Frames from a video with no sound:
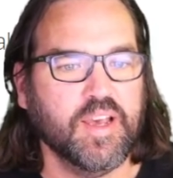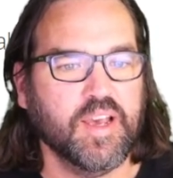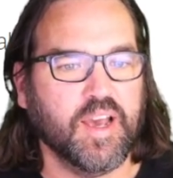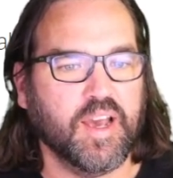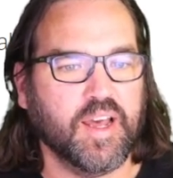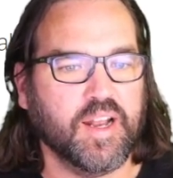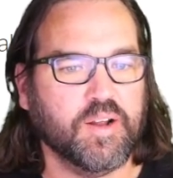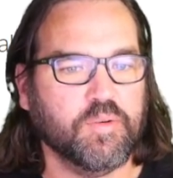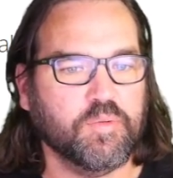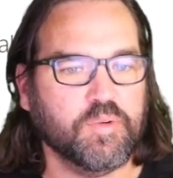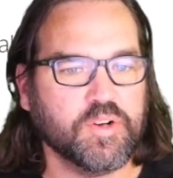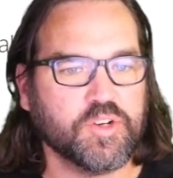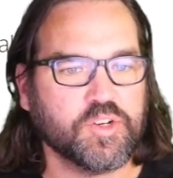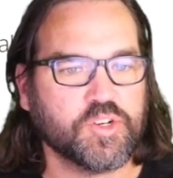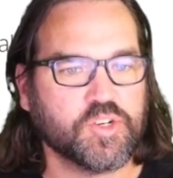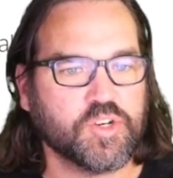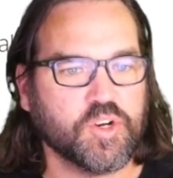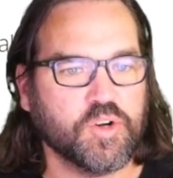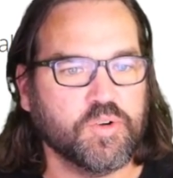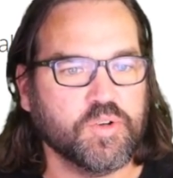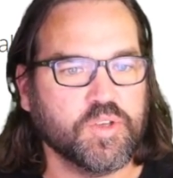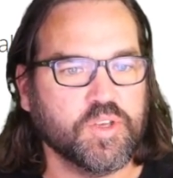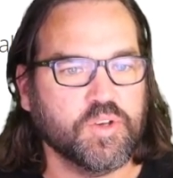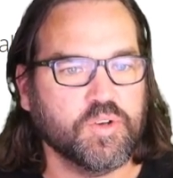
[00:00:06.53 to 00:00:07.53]
And I want to
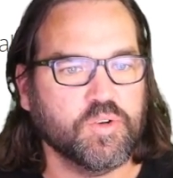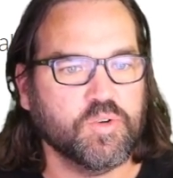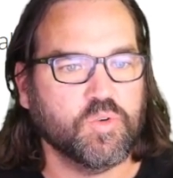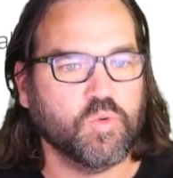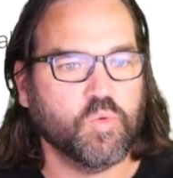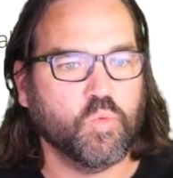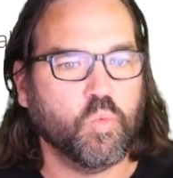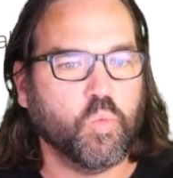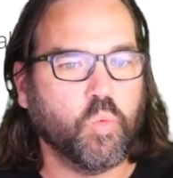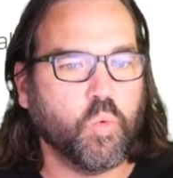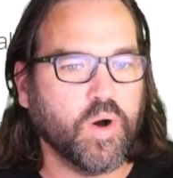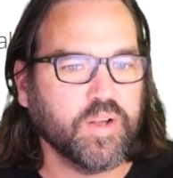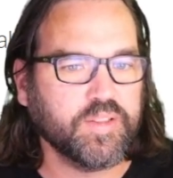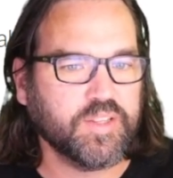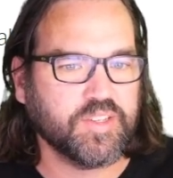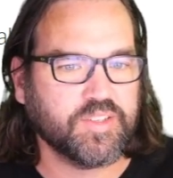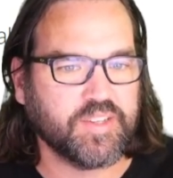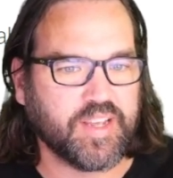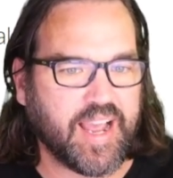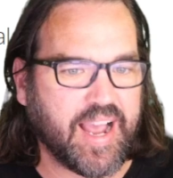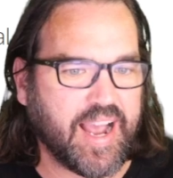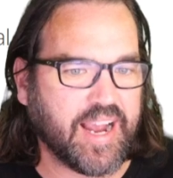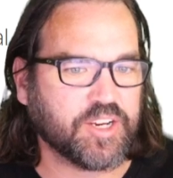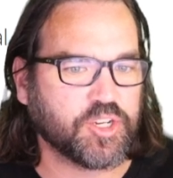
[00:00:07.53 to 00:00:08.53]
show you what this
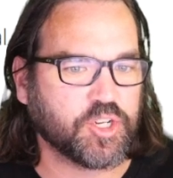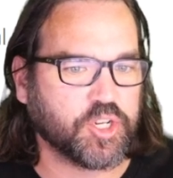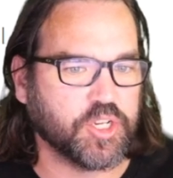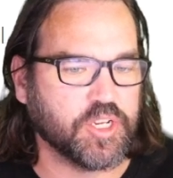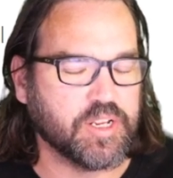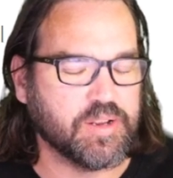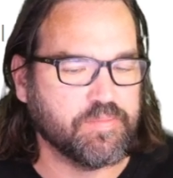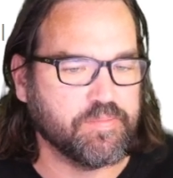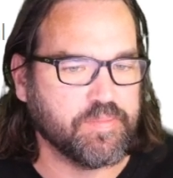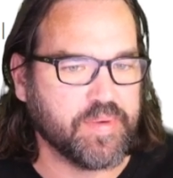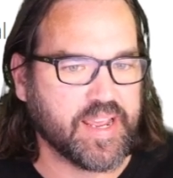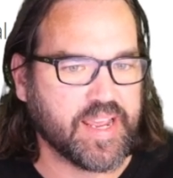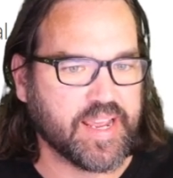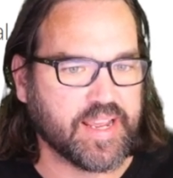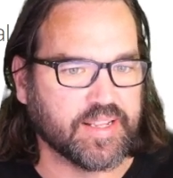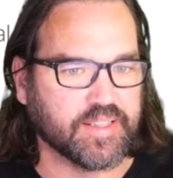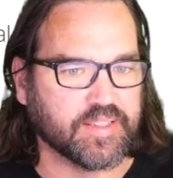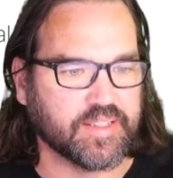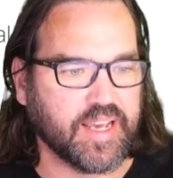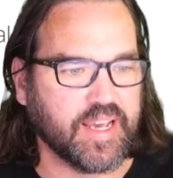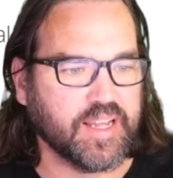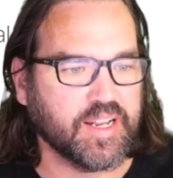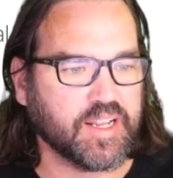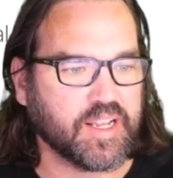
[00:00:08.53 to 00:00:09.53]
actually means.
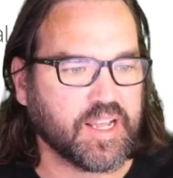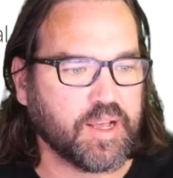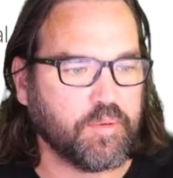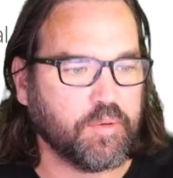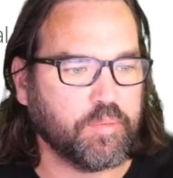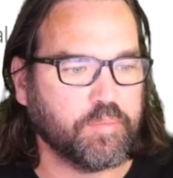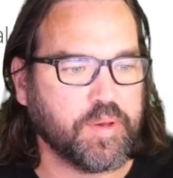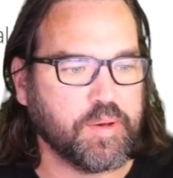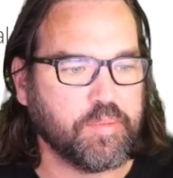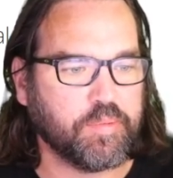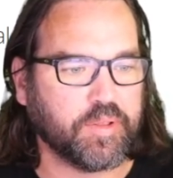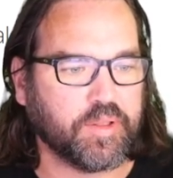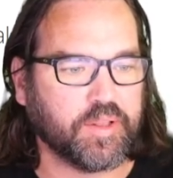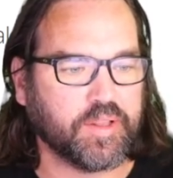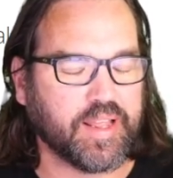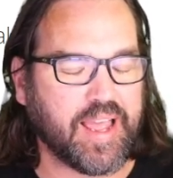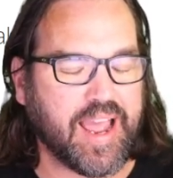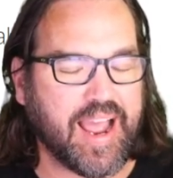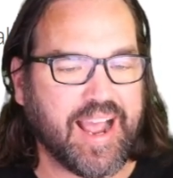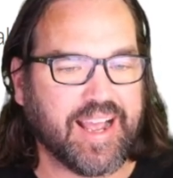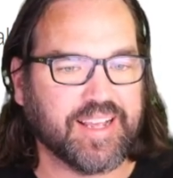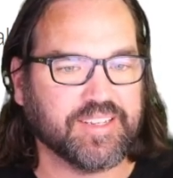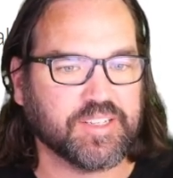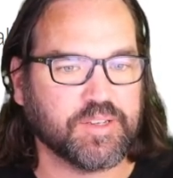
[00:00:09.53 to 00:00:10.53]
I had a couple people
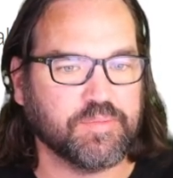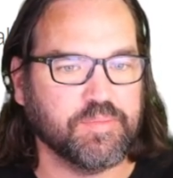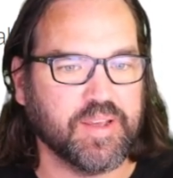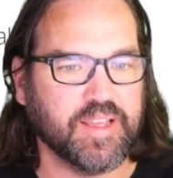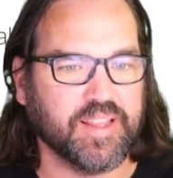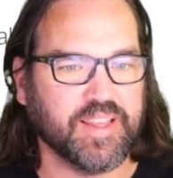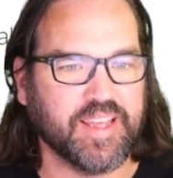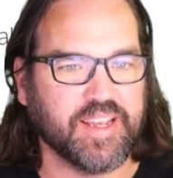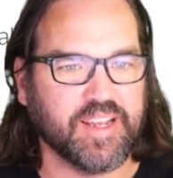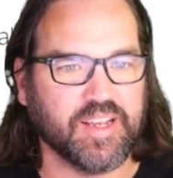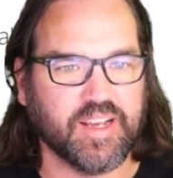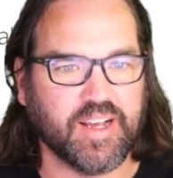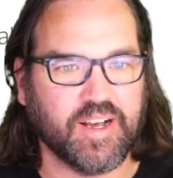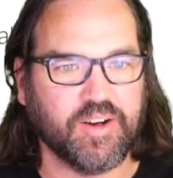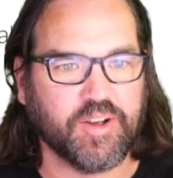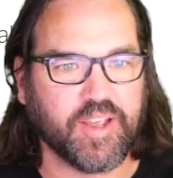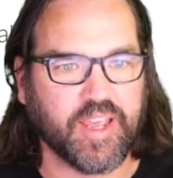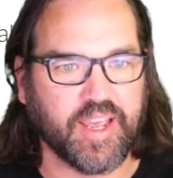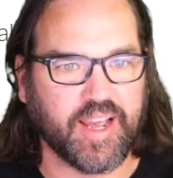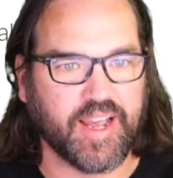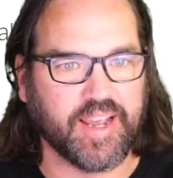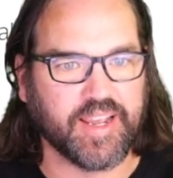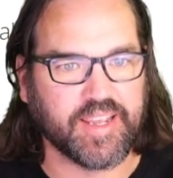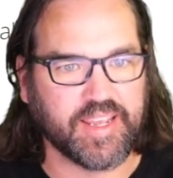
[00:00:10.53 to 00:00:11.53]
ask me like,
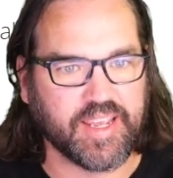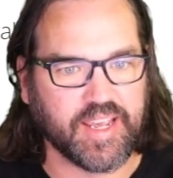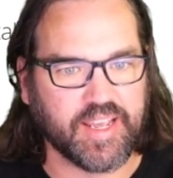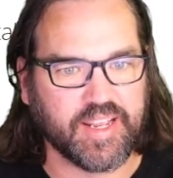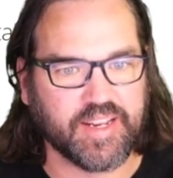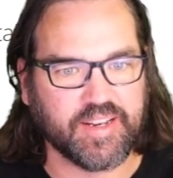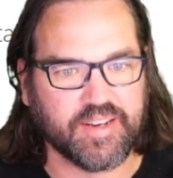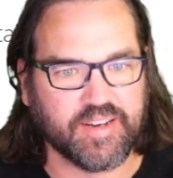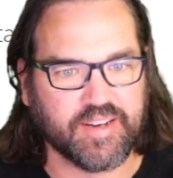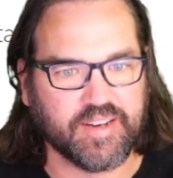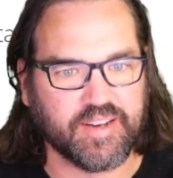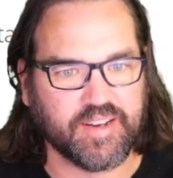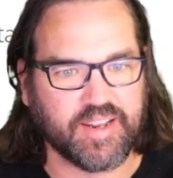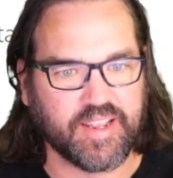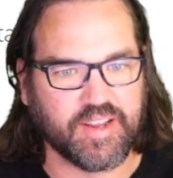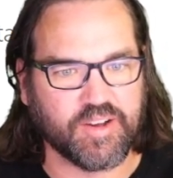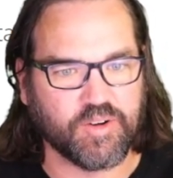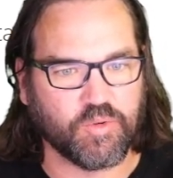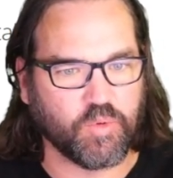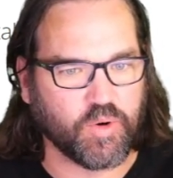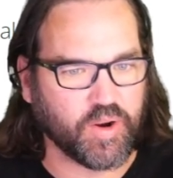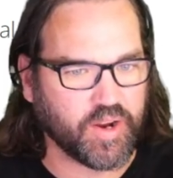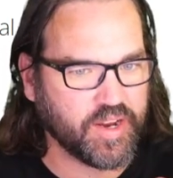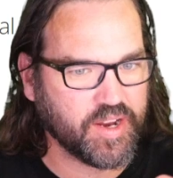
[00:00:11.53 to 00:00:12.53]
"Okay, I get that
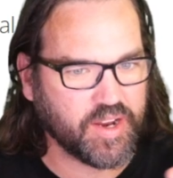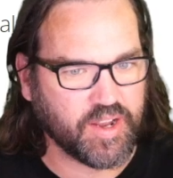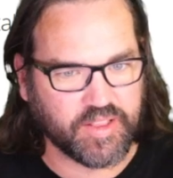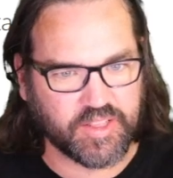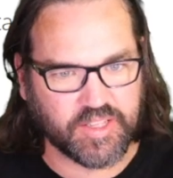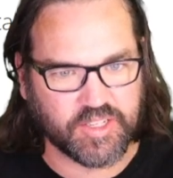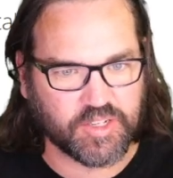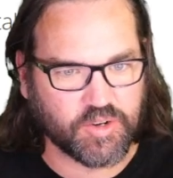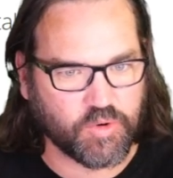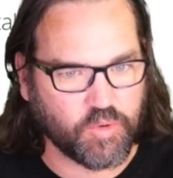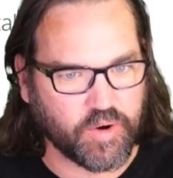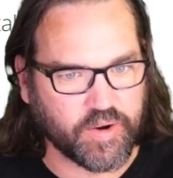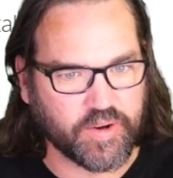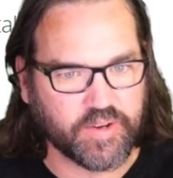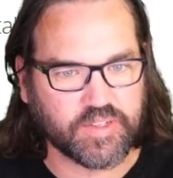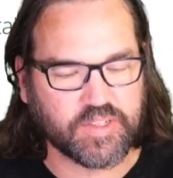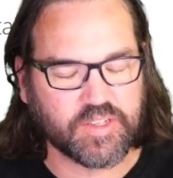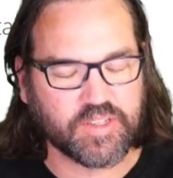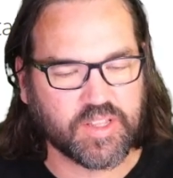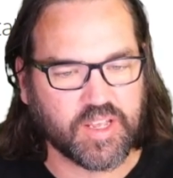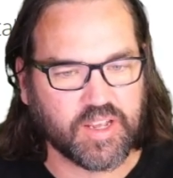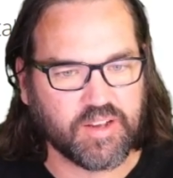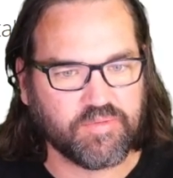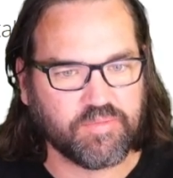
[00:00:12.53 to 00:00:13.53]
you're working on these queries
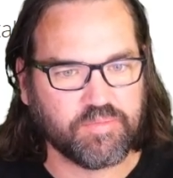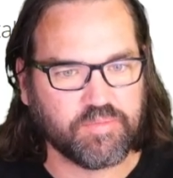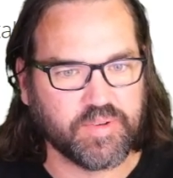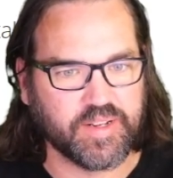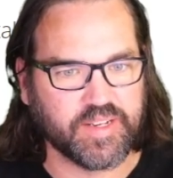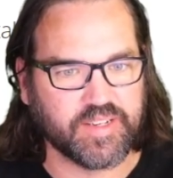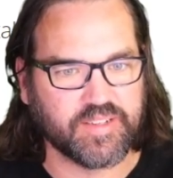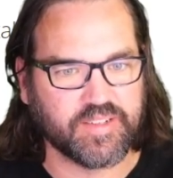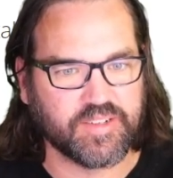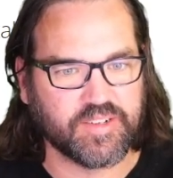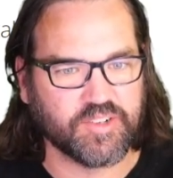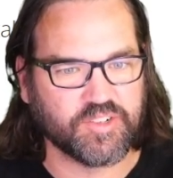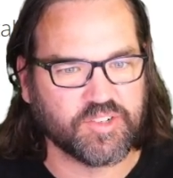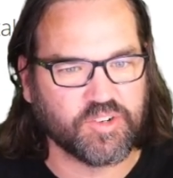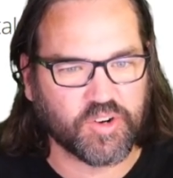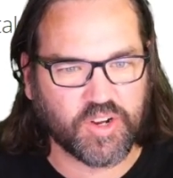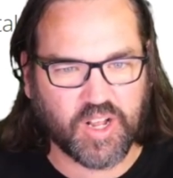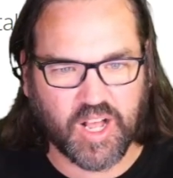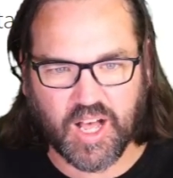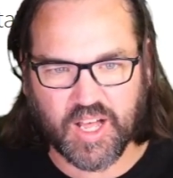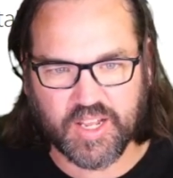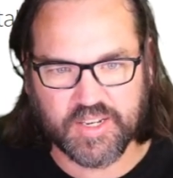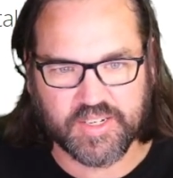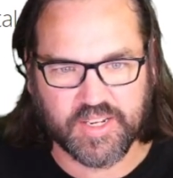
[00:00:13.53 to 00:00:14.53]
and stuff, but there's no
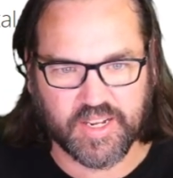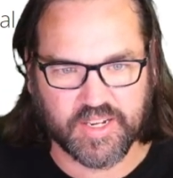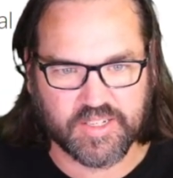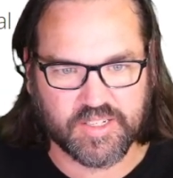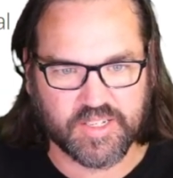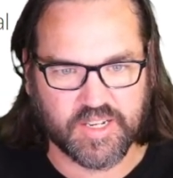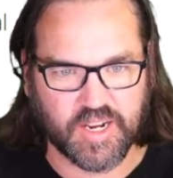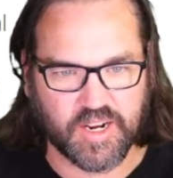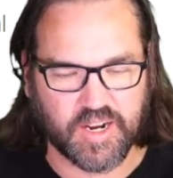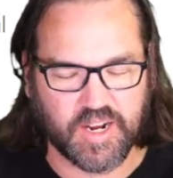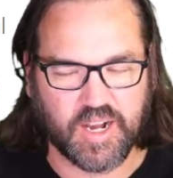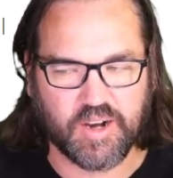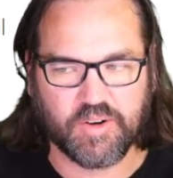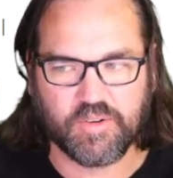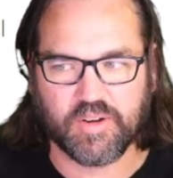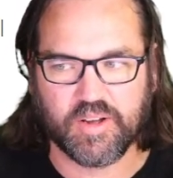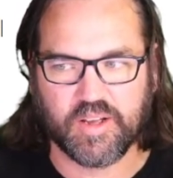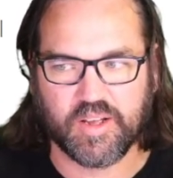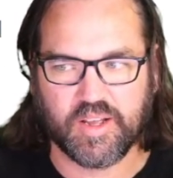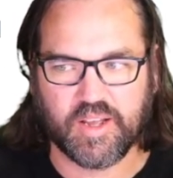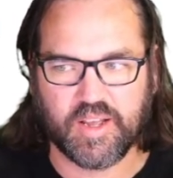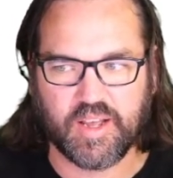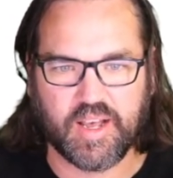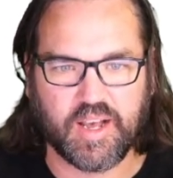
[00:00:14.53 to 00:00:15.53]
context there.
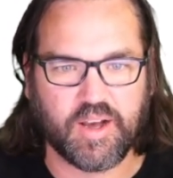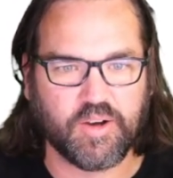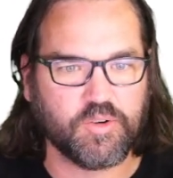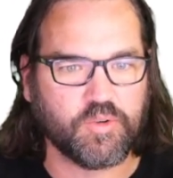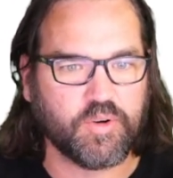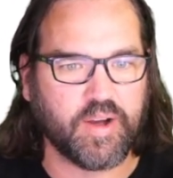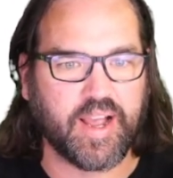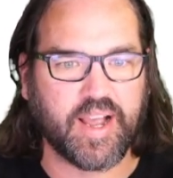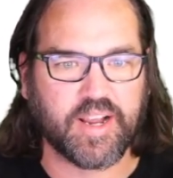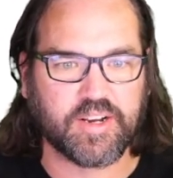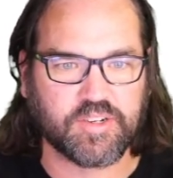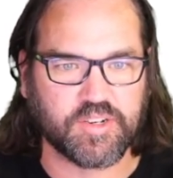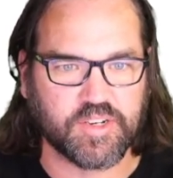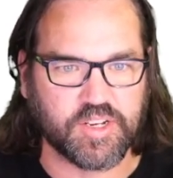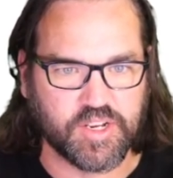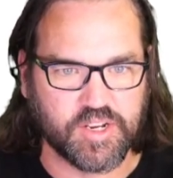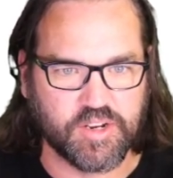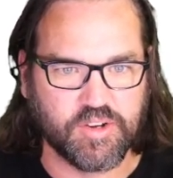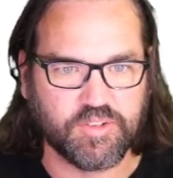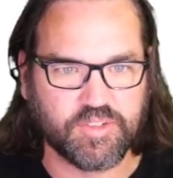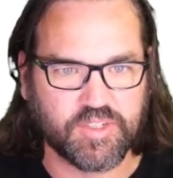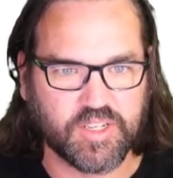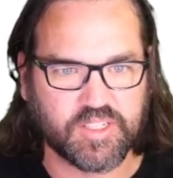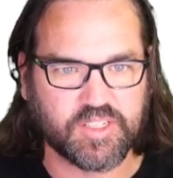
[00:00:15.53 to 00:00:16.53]
How do I actually
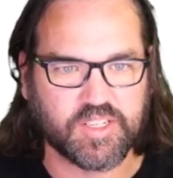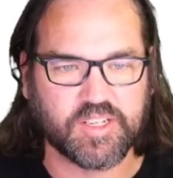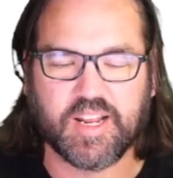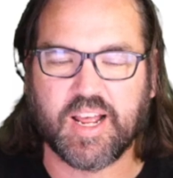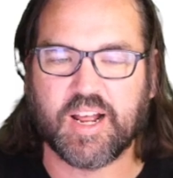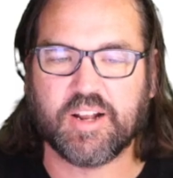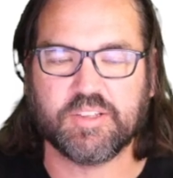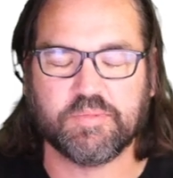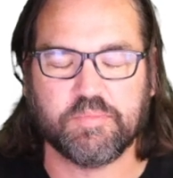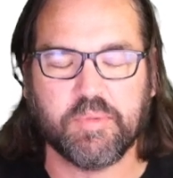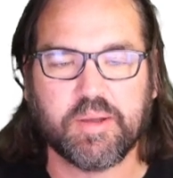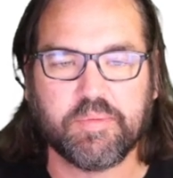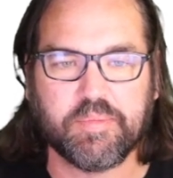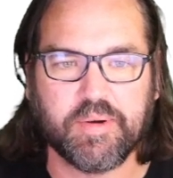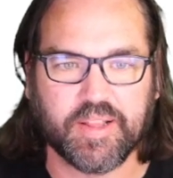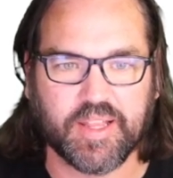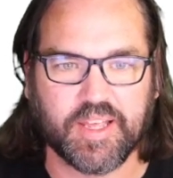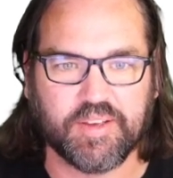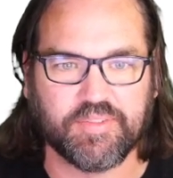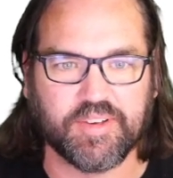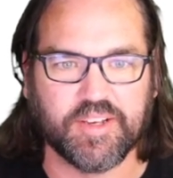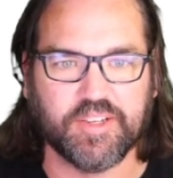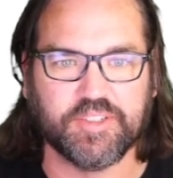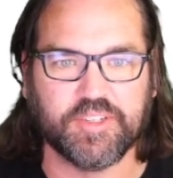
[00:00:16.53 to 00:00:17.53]
use this and how does it make my
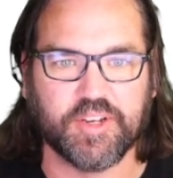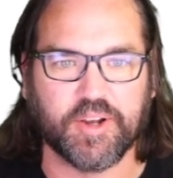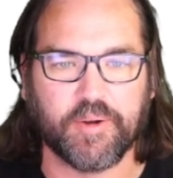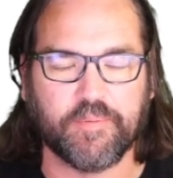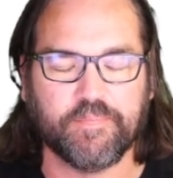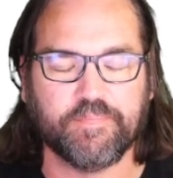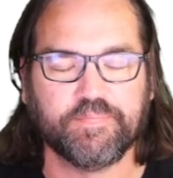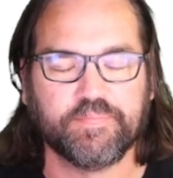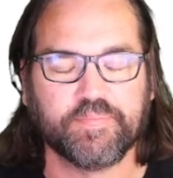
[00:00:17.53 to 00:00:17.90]
life easier?"